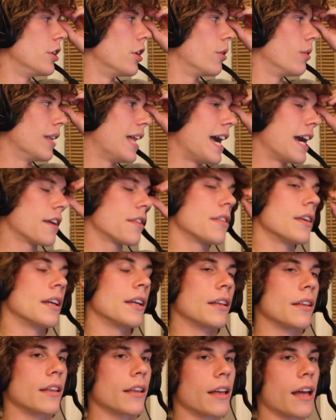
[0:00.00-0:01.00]
no lag
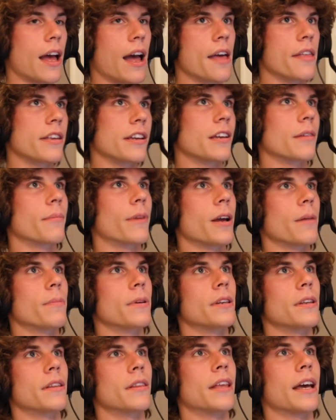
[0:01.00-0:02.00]
thing, I think in my
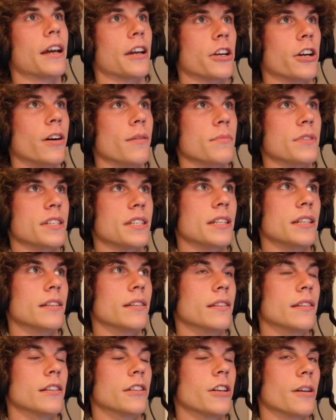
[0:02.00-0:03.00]
opinion that comes
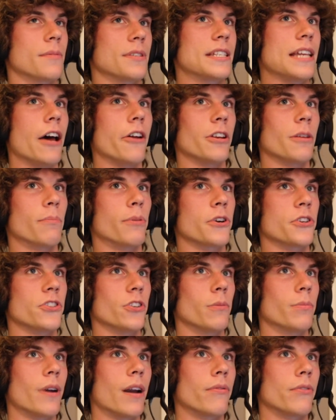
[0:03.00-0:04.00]
down to
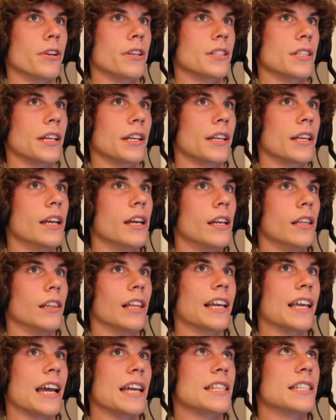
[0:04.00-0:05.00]
personal preference. Like
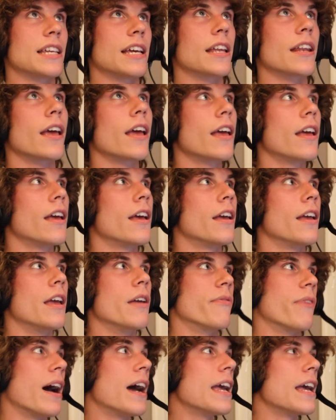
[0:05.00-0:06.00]
I said,
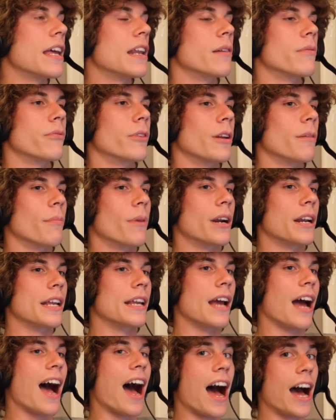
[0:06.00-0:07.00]
if I had infinite
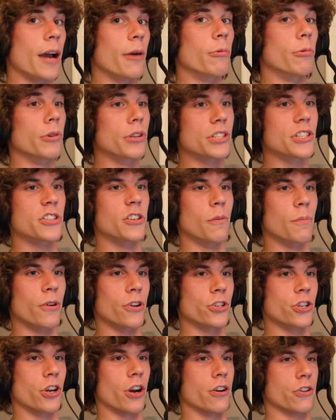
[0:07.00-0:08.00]
money, I would
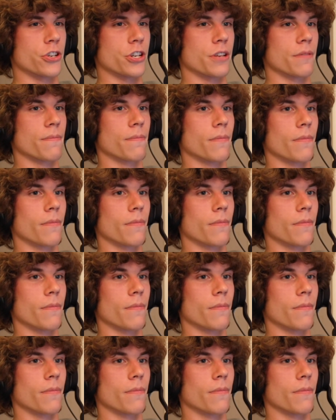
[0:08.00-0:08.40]
supercharge it